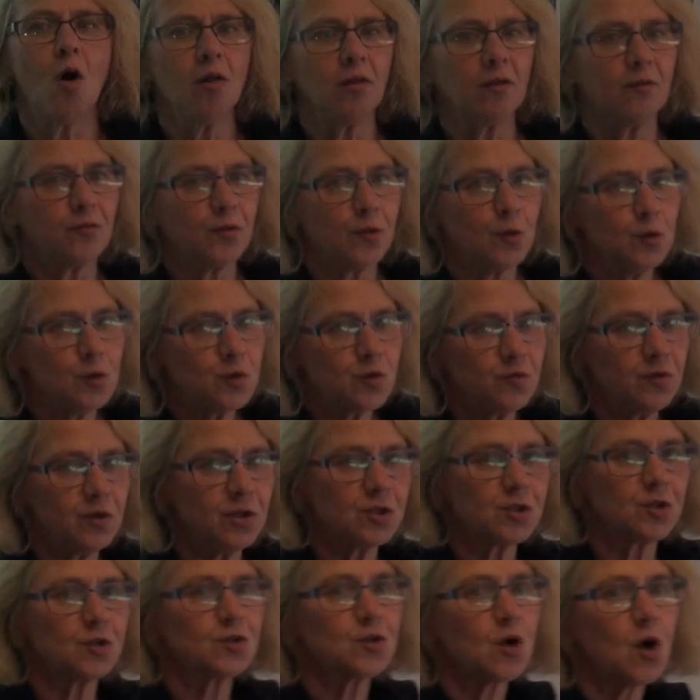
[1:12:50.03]
all of those
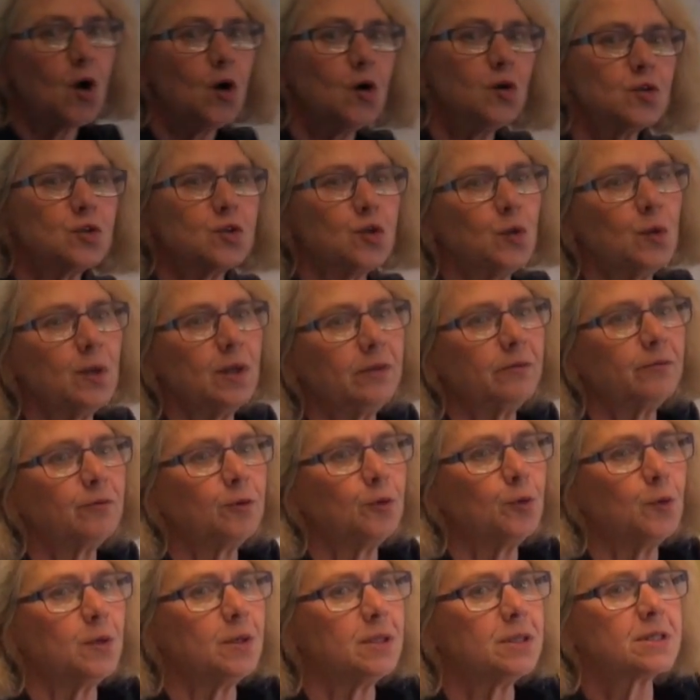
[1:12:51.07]
features also
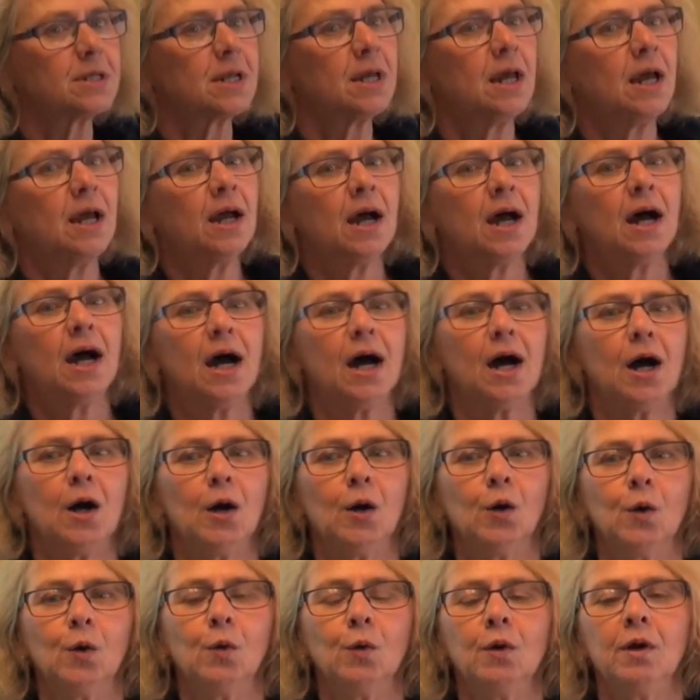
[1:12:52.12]
influenced
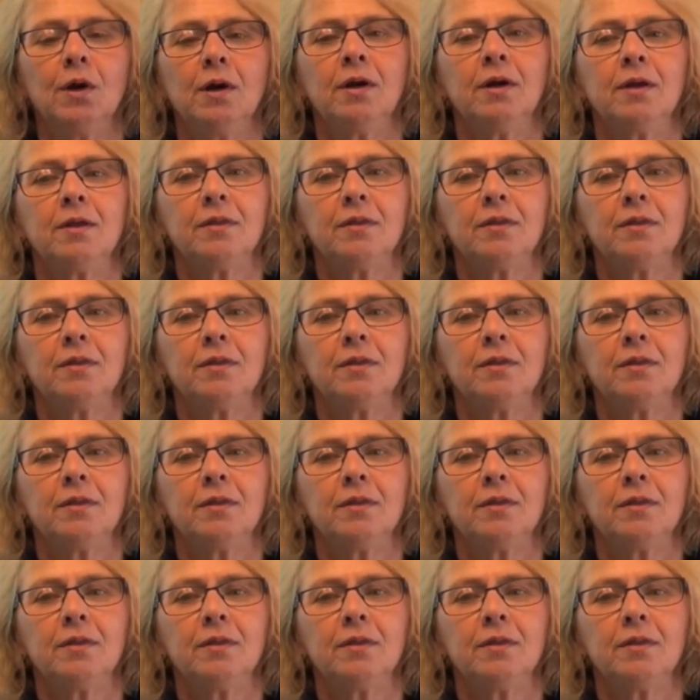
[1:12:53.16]
how